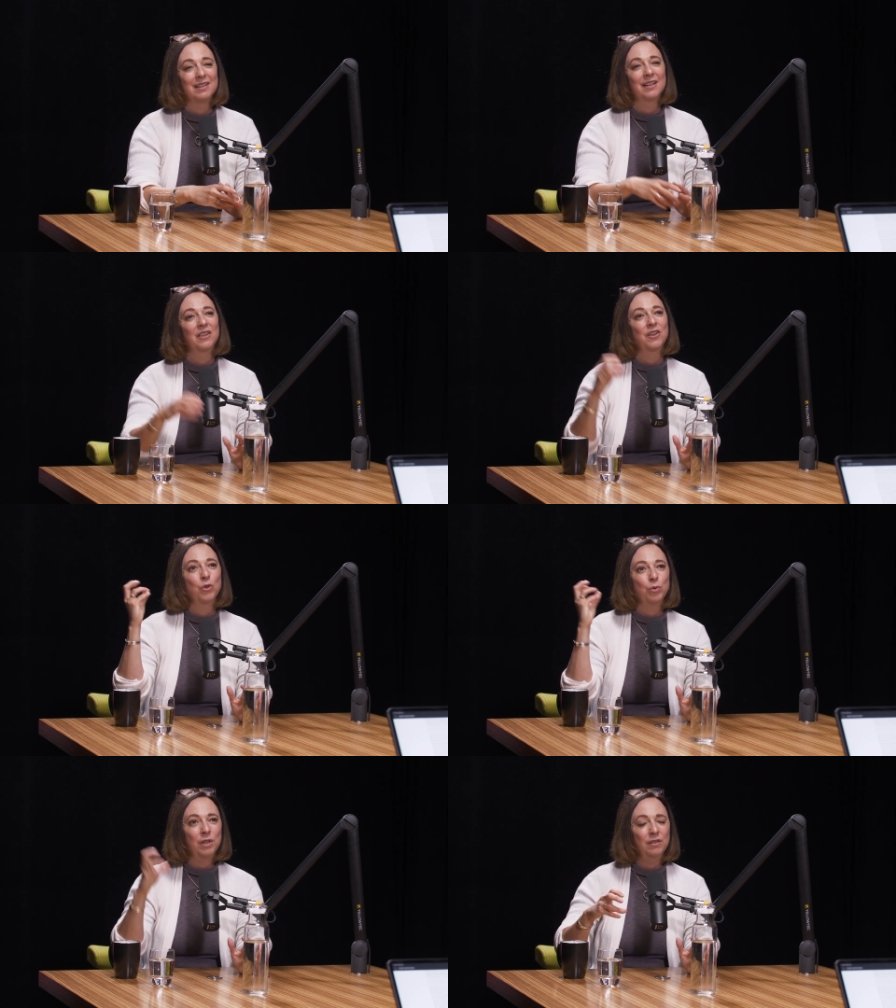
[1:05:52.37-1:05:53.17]
Mm-hmm. Like the
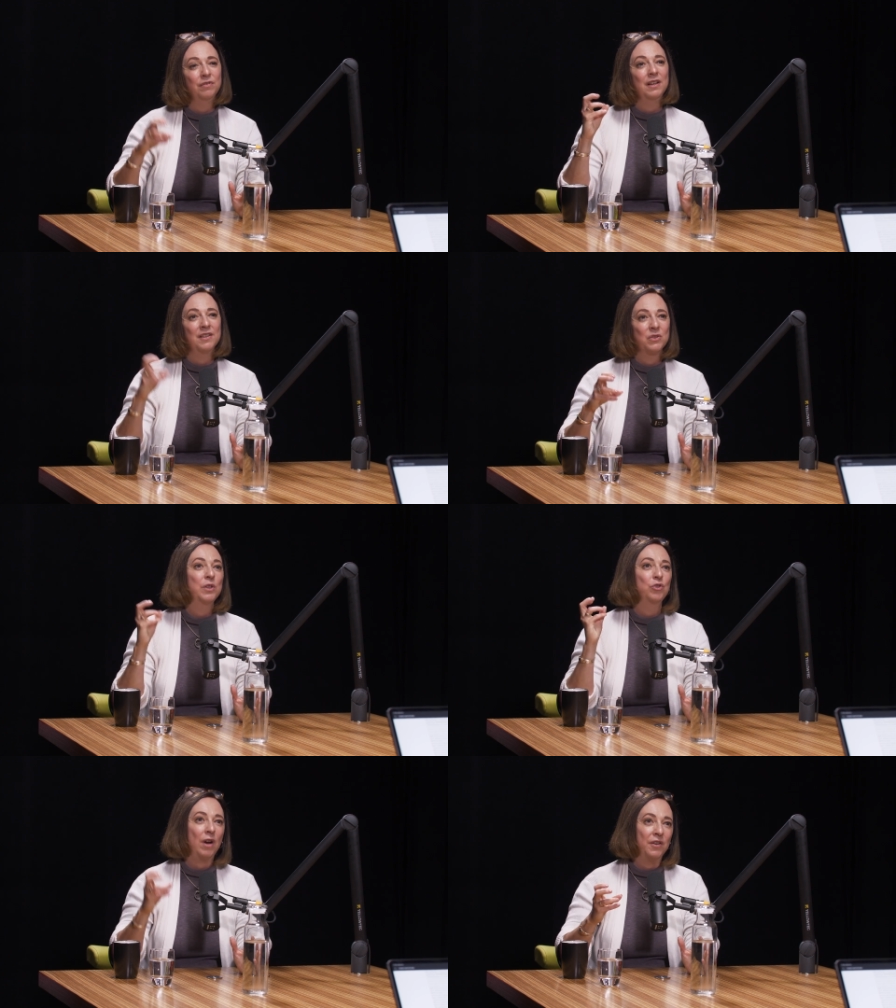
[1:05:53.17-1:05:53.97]
grief is
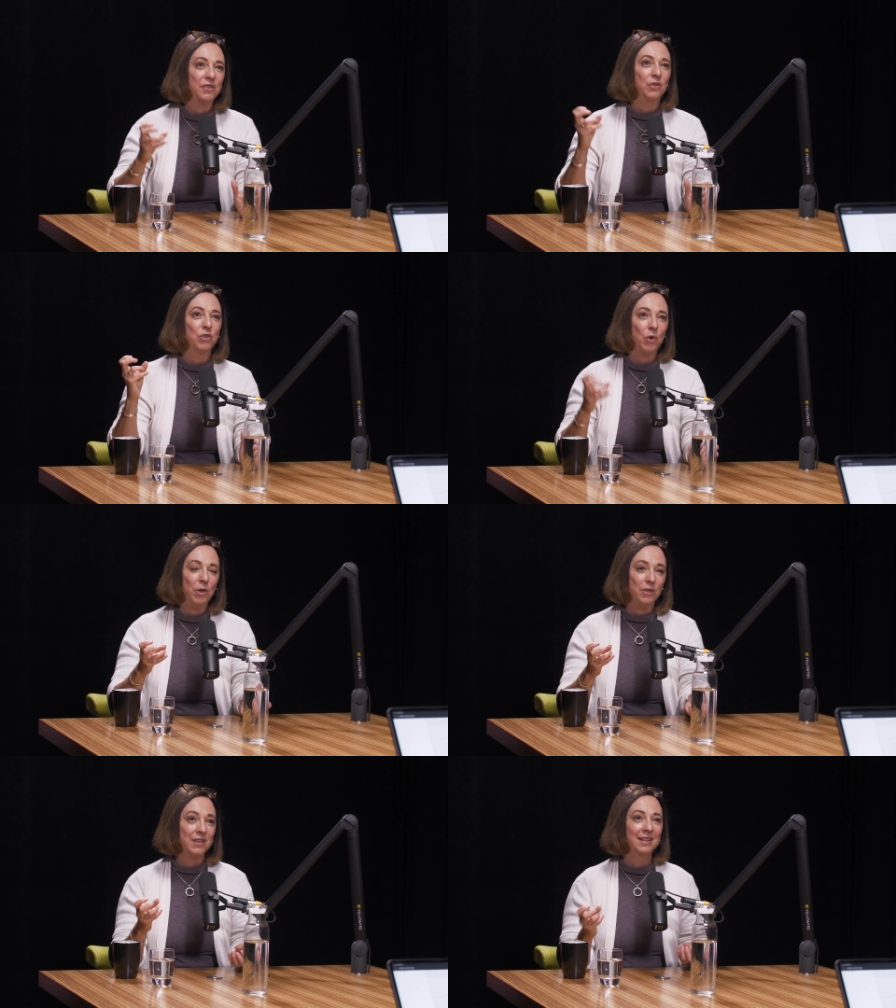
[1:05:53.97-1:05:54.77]
what draws you
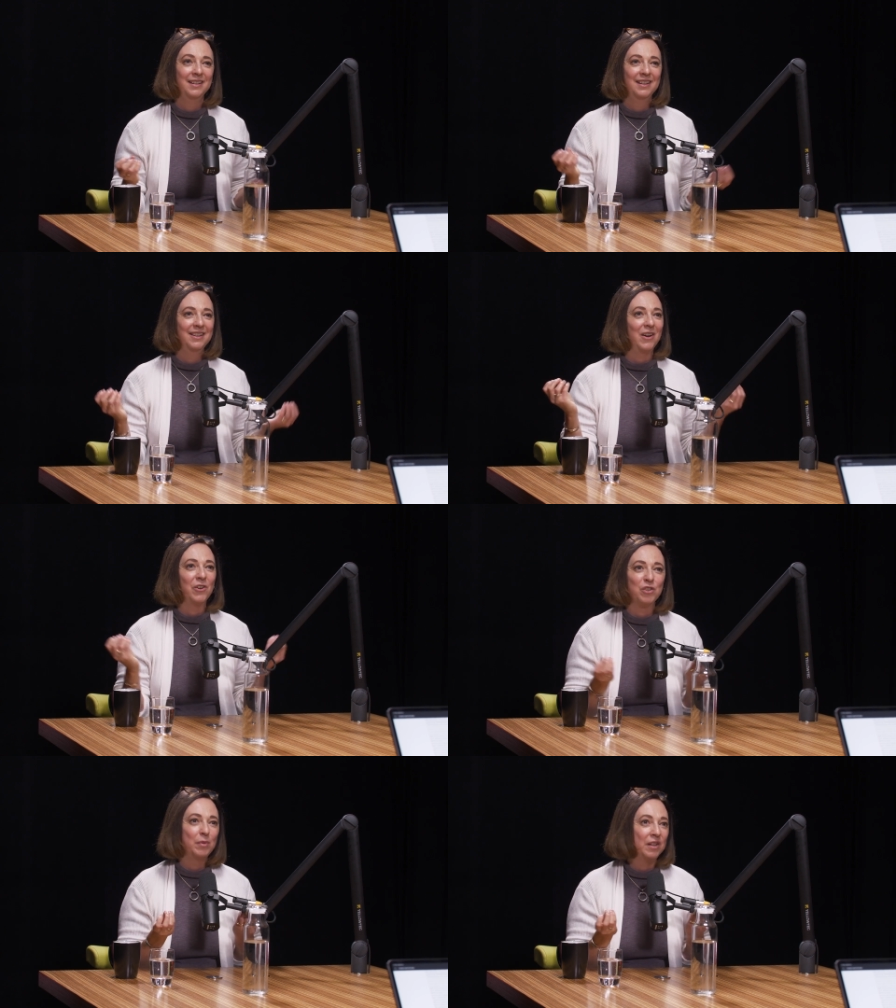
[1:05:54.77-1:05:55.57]
towards the
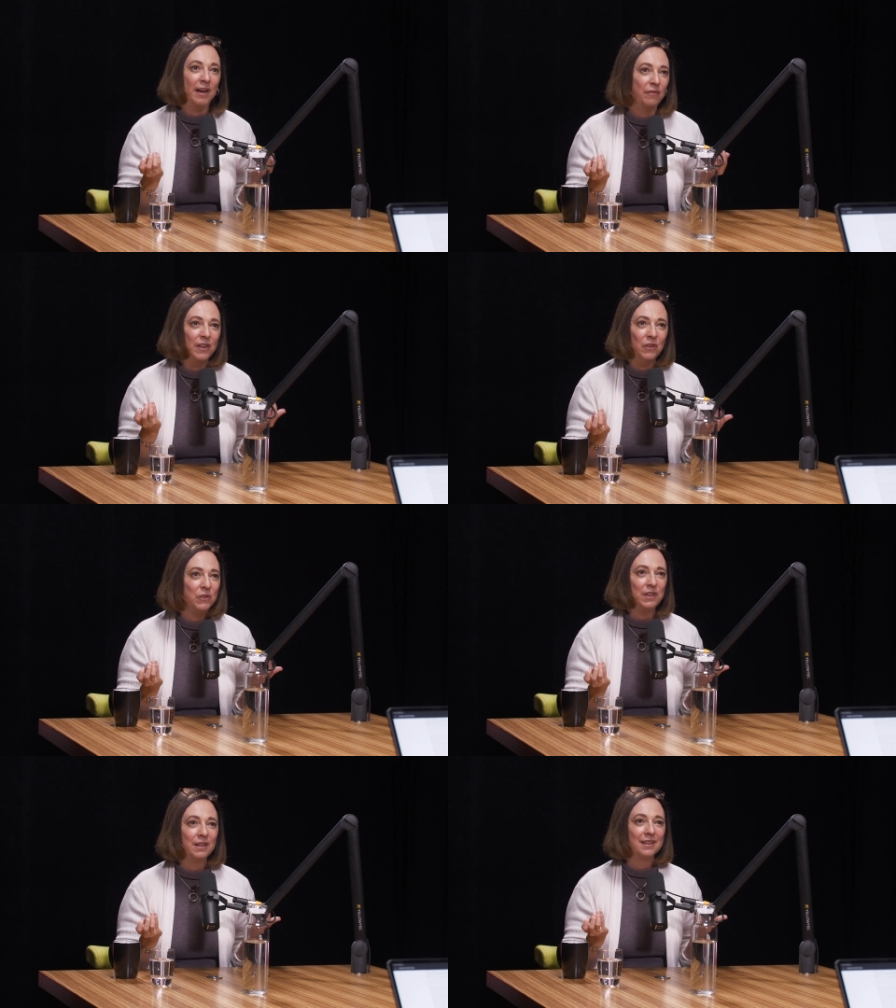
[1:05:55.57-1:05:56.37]
ultimate love that you
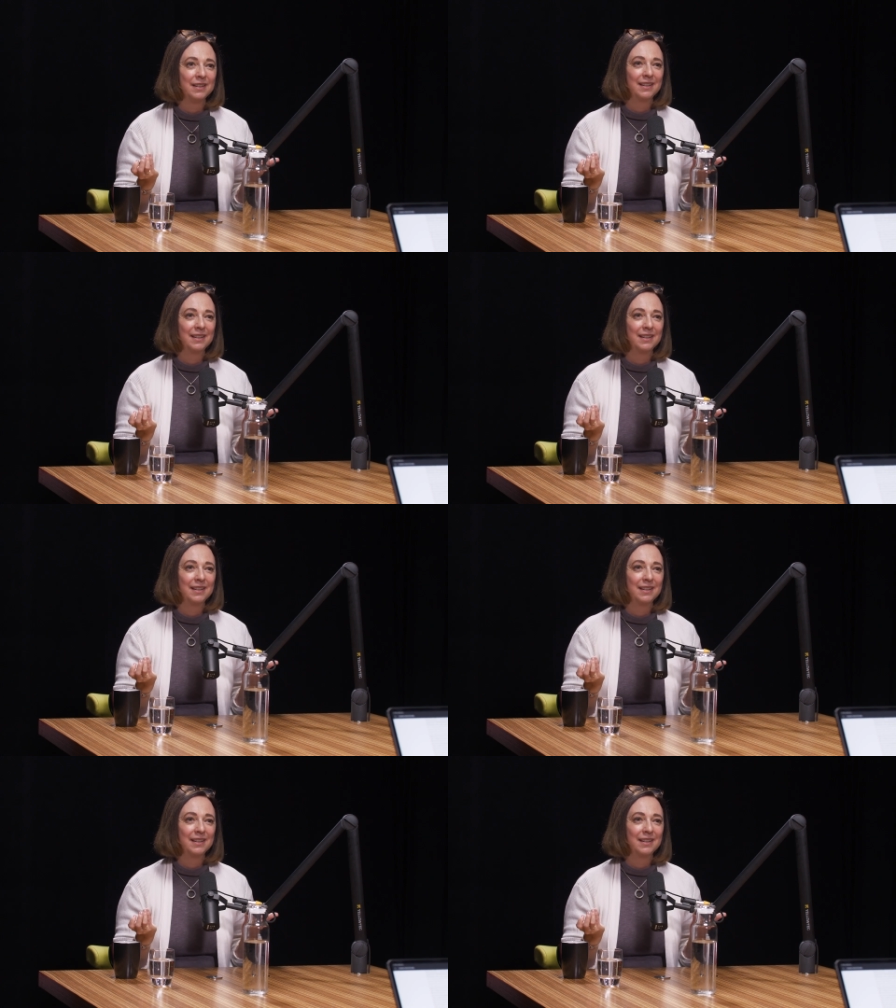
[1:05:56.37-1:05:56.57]
seek.